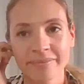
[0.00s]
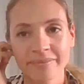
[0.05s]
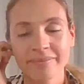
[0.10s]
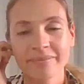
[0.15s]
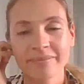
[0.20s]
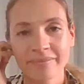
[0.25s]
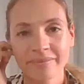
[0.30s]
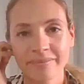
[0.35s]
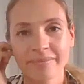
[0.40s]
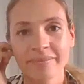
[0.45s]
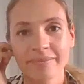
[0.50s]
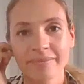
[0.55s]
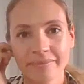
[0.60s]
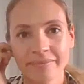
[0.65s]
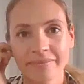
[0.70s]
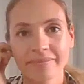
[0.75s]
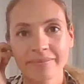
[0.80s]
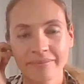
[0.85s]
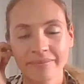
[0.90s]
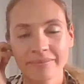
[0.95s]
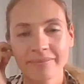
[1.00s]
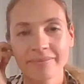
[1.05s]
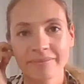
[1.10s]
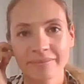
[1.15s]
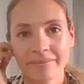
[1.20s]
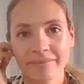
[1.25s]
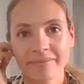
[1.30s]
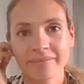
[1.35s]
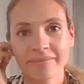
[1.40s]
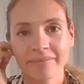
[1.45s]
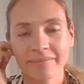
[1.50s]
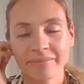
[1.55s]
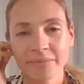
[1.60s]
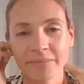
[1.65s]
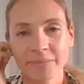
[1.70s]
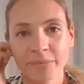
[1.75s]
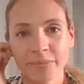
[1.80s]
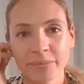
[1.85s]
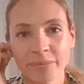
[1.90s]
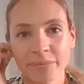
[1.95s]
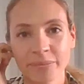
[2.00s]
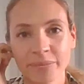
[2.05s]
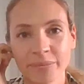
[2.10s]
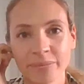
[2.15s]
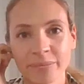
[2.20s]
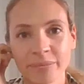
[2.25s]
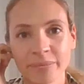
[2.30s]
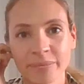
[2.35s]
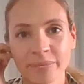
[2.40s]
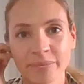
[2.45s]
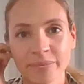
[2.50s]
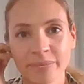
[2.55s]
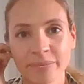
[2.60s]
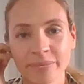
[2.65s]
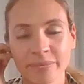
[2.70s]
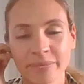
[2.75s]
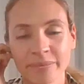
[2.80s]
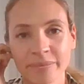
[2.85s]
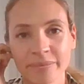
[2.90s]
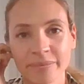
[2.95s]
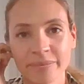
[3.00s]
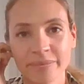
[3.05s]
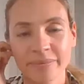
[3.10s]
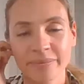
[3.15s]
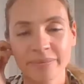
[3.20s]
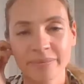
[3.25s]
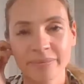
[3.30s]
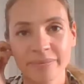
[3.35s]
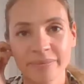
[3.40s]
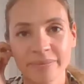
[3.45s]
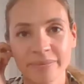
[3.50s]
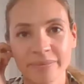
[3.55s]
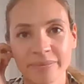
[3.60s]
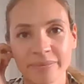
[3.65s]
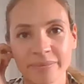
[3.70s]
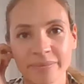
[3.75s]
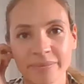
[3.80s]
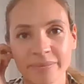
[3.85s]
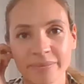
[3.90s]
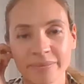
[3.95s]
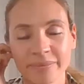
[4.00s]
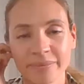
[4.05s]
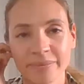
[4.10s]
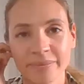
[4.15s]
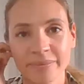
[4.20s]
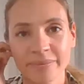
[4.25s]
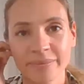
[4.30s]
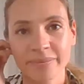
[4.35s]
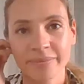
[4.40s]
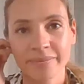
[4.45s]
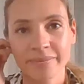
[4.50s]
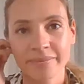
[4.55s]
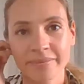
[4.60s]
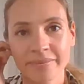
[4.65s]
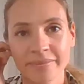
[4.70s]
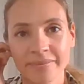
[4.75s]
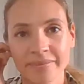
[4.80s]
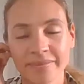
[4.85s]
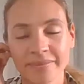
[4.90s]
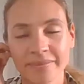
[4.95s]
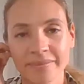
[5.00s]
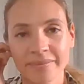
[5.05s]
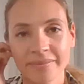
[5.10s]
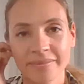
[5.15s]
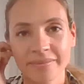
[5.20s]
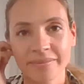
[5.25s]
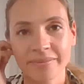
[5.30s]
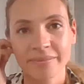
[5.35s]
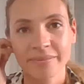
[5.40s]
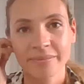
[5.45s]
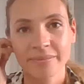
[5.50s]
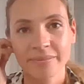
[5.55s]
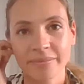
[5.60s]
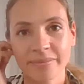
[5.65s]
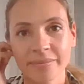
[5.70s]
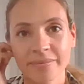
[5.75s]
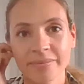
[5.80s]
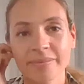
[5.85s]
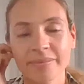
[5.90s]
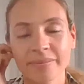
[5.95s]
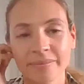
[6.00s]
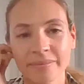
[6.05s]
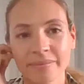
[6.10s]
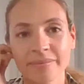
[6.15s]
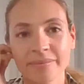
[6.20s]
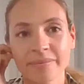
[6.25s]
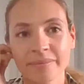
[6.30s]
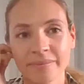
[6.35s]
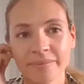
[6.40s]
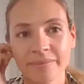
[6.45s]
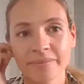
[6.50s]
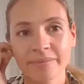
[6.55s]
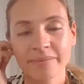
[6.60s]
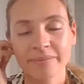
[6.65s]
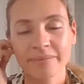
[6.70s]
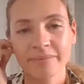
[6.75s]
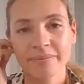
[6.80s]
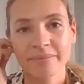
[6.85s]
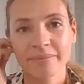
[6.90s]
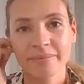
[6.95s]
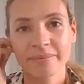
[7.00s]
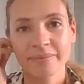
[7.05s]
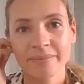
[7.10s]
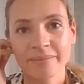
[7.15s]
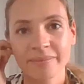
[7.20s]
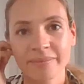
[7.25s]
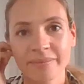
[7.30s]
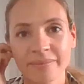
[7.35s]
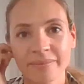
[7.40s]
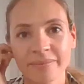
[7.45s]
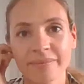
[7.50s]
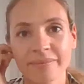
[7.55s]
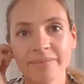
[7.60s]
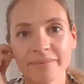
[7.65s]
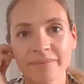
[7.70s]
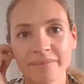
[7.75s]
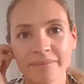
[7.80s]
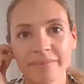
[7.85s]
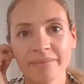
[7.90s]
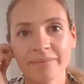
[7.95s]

(not speaking)